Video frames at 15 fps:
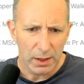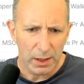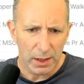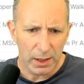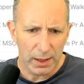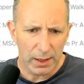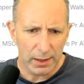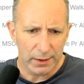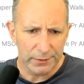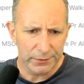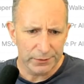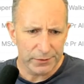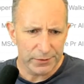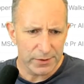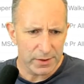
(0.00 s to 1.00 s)

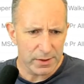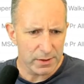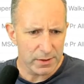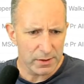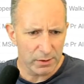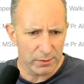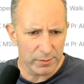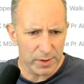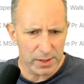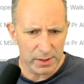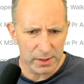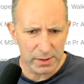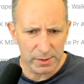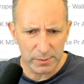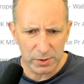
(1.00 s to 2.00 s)
and this is obviously
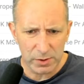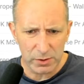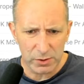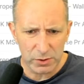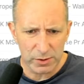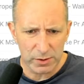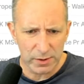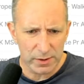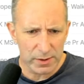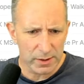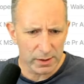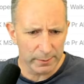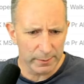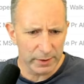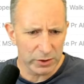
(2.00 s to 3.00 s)
there's
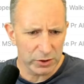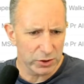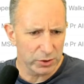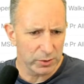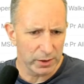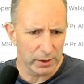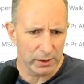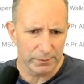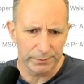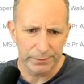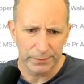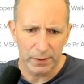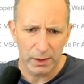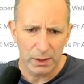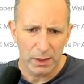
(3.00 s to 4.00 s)
some issue here.
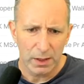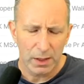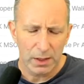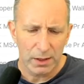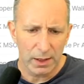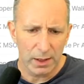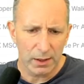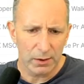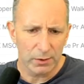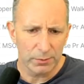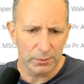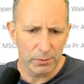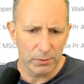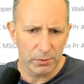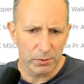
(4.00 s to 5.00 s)
Now,
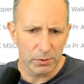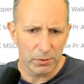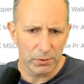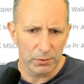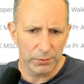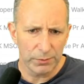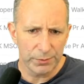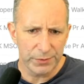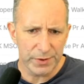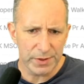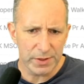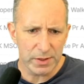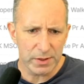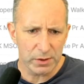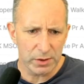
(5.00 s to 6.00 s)
this
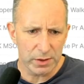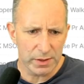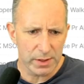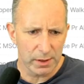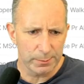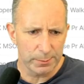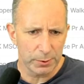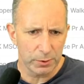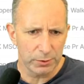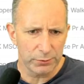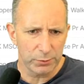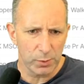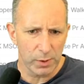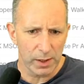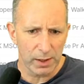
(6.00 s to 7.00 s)
is a good example
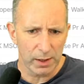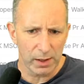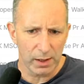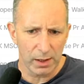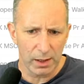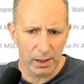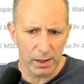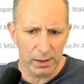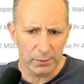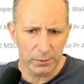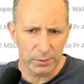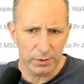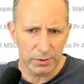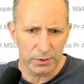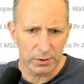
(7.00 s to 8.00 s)
of where I
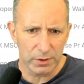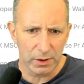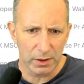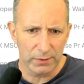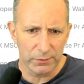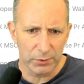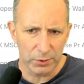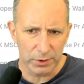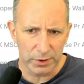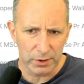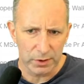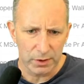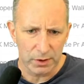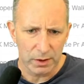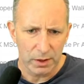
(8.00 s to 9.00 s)
would avoid.
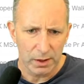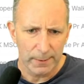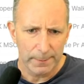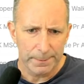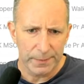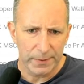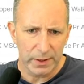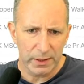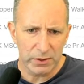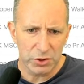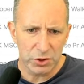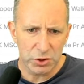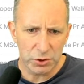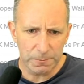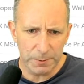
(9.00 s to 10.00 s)
It
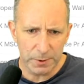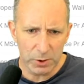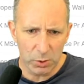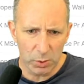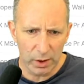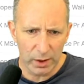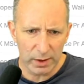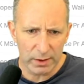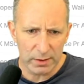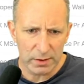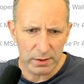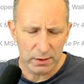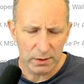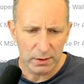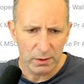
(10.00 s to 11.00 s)
should be quiet.
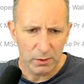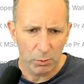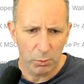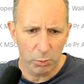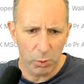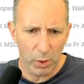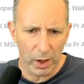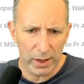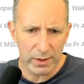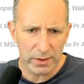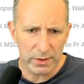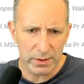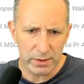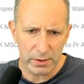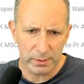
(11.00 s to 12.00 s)
Why is
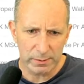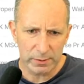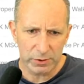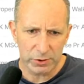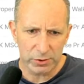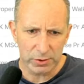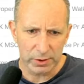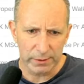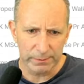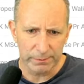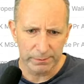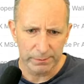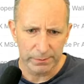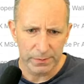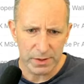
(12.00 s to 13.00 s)
there so much crime?
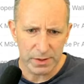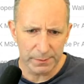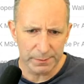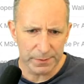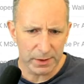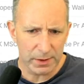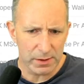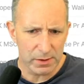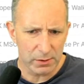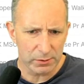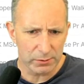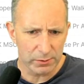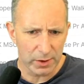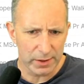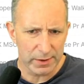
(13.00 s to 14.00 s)
Something's
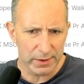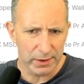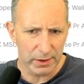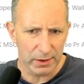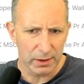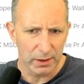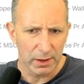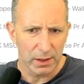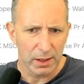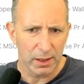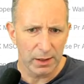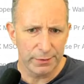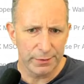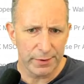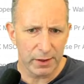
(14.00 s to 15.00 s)
not right here,
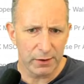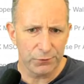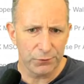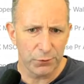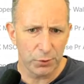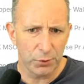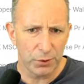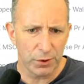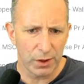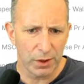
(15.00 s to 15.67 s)
and therefore